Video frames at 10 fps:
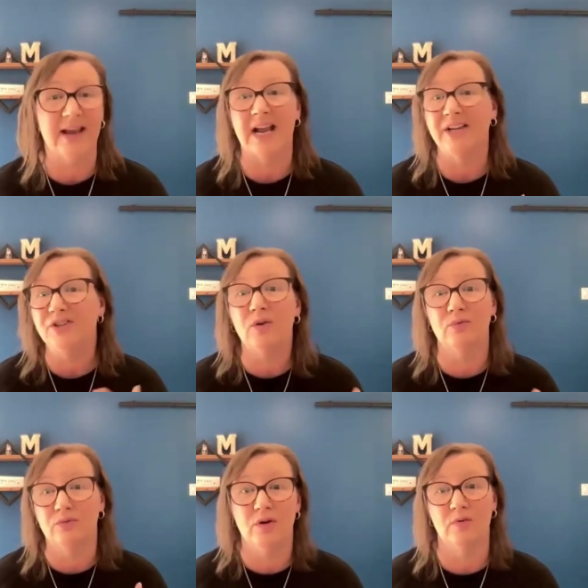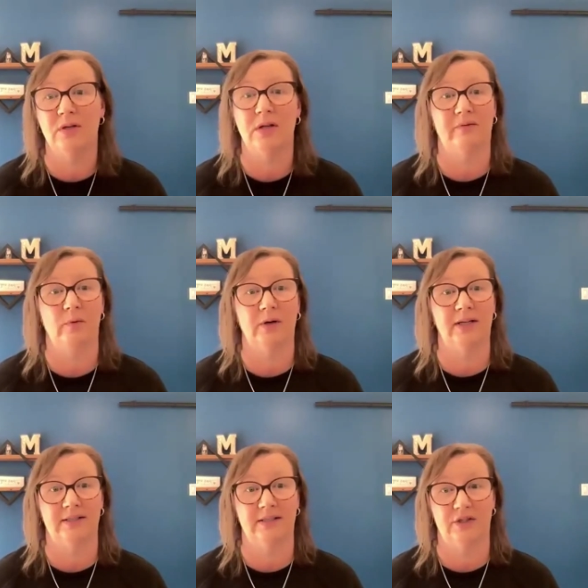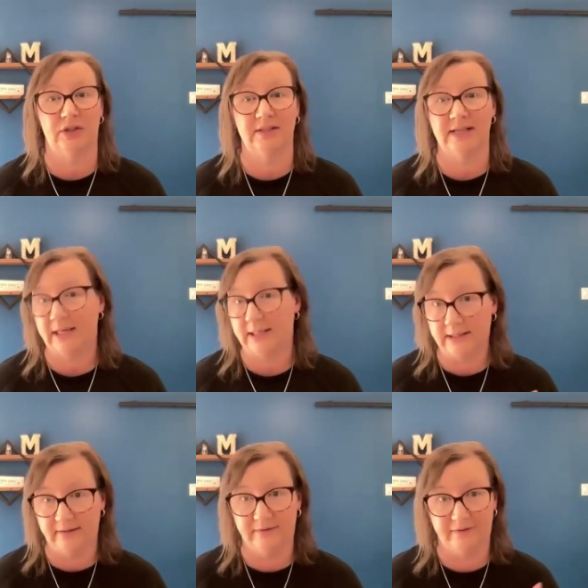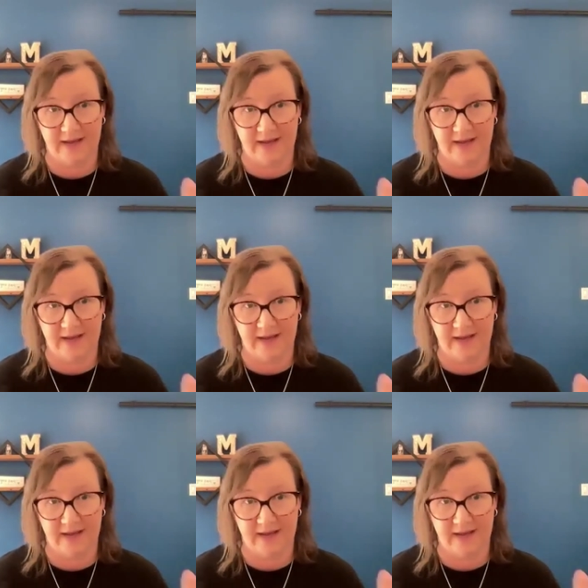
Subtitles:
and I don't know a lot of organizations that live